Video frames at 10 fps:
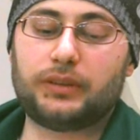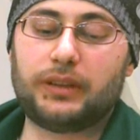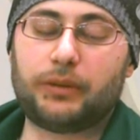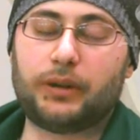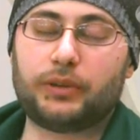
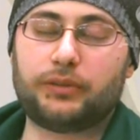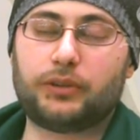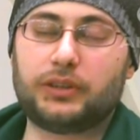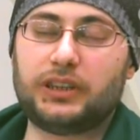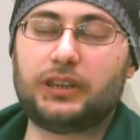then when I was
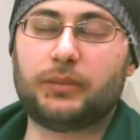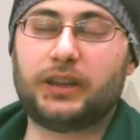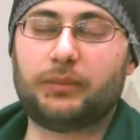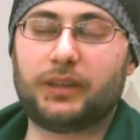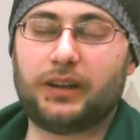14,
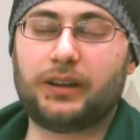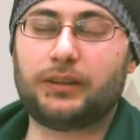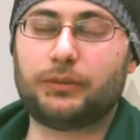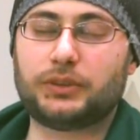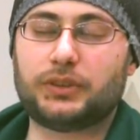my
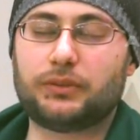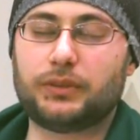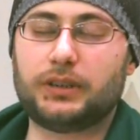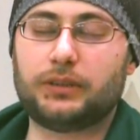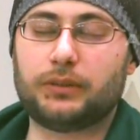aunt, which is
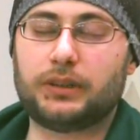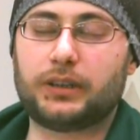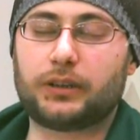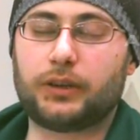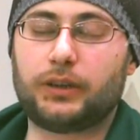really, really
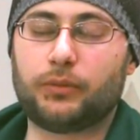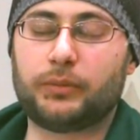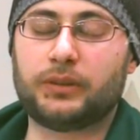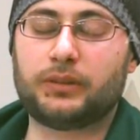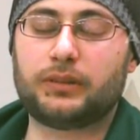a great
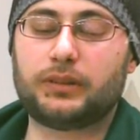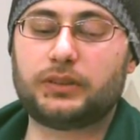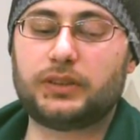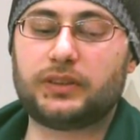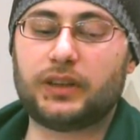woman,
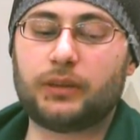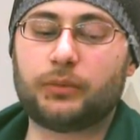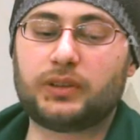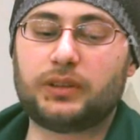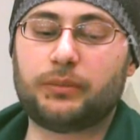she's not a
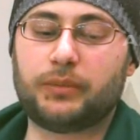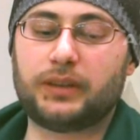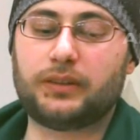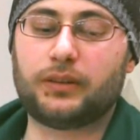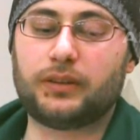Muslim,
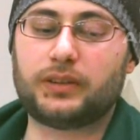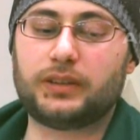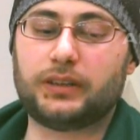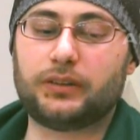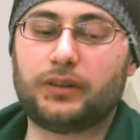but
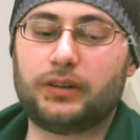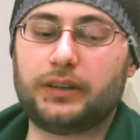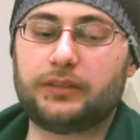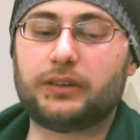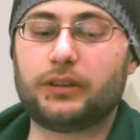honestly,
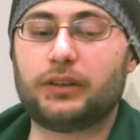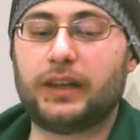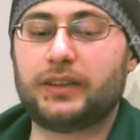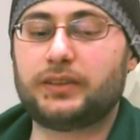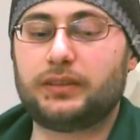even in her
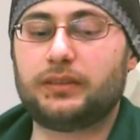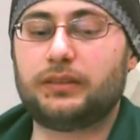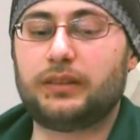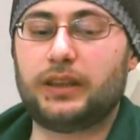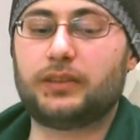last
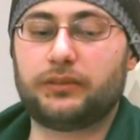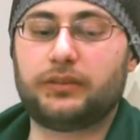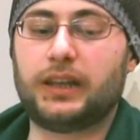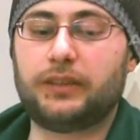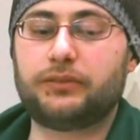days
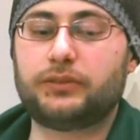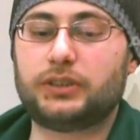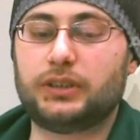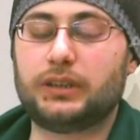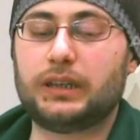of life,
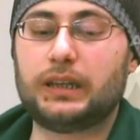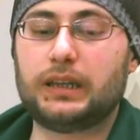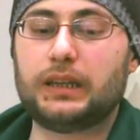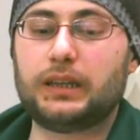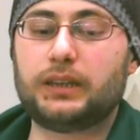she
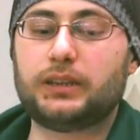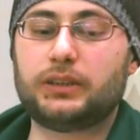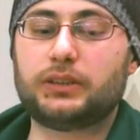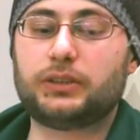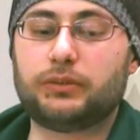
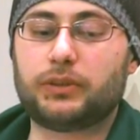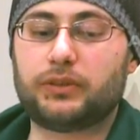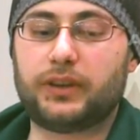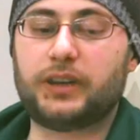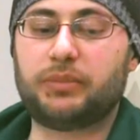
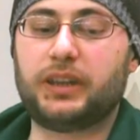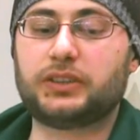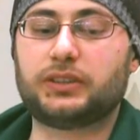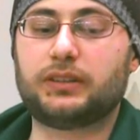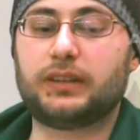was very
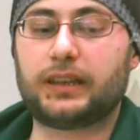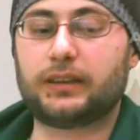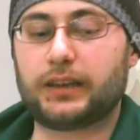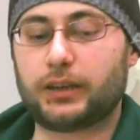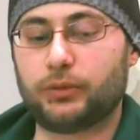patient,
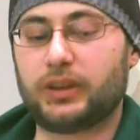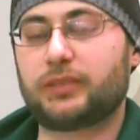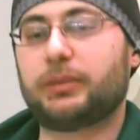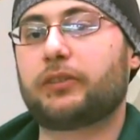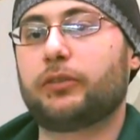like you would
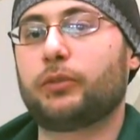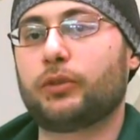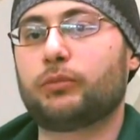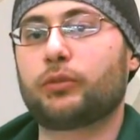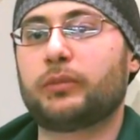expect from a
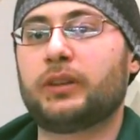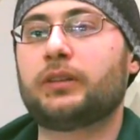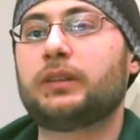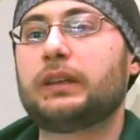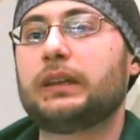good
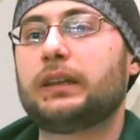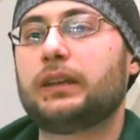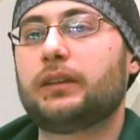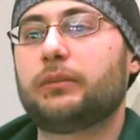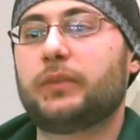mu'minah.
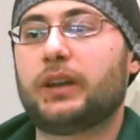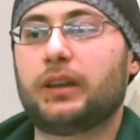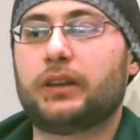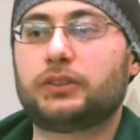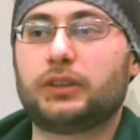May
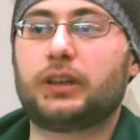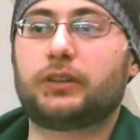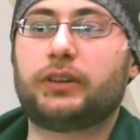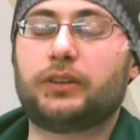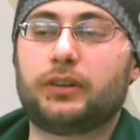Allah, inshallah,
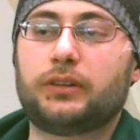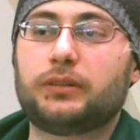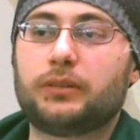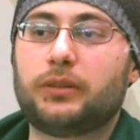grant her